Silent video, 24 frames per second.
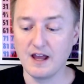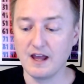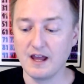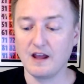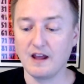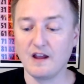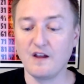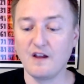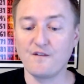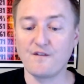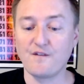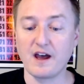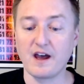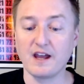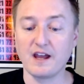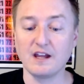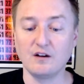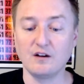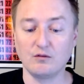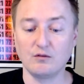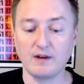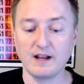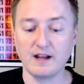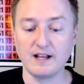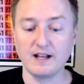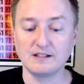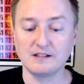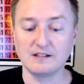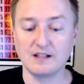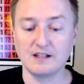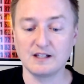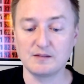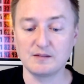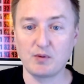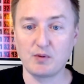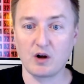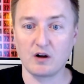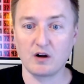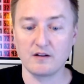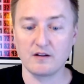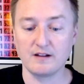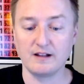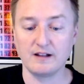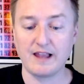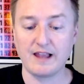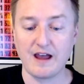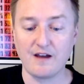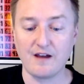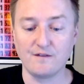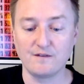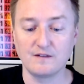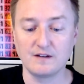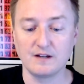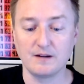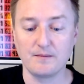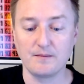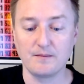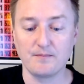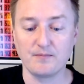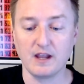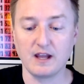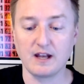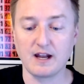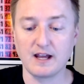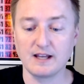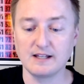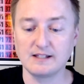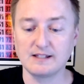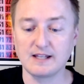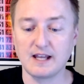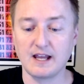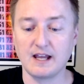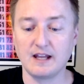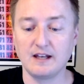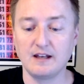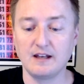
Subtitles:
If I erase this part on the left and I said,